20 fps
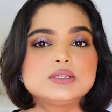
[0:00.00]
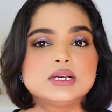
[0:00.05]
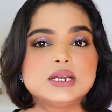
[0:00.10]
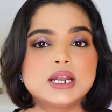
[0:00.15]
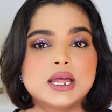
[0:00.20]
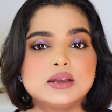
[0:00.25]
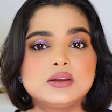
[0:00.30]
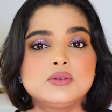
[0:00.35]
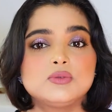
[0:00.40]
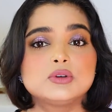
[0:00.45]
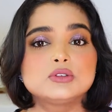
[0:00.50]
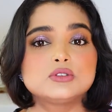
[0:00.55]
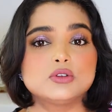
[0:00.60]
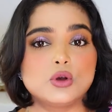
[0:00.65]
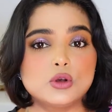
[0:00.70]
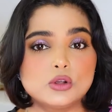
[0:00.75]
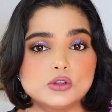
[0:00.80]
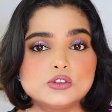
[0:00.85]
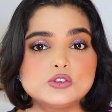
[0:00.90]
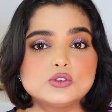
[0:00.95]
and it was
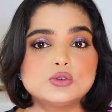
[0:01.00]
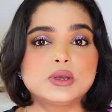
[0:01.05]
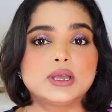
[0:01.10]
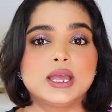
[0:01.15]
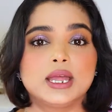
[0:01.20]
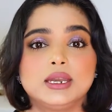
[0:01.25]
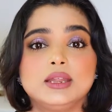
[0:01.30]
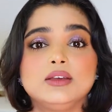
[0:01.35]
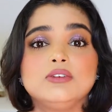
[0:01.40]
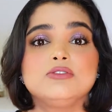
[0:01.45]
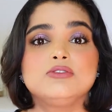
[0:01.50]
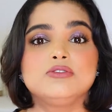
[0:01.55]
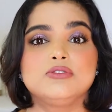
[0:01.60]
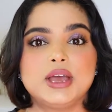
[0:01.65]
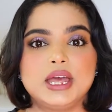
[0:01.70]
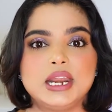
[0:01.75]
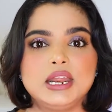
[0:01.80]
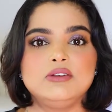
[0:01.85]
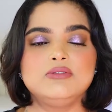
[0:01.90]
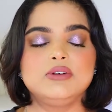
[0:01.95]
also getting
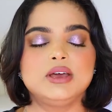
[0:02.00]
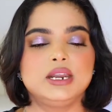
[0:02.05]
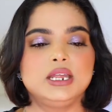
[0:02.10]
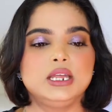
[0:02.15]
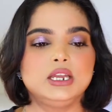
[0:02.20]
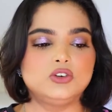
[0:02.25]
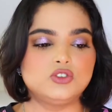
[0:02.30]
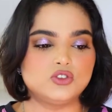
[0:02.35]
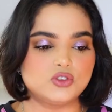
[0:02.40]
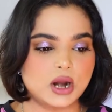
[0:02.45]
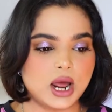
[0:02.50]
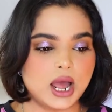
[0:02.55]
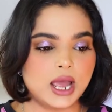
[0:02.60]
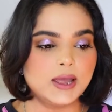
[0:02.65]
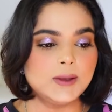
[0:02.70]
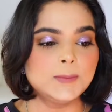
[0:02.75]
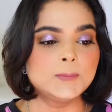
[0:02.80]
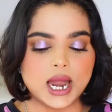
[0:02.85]
very dry.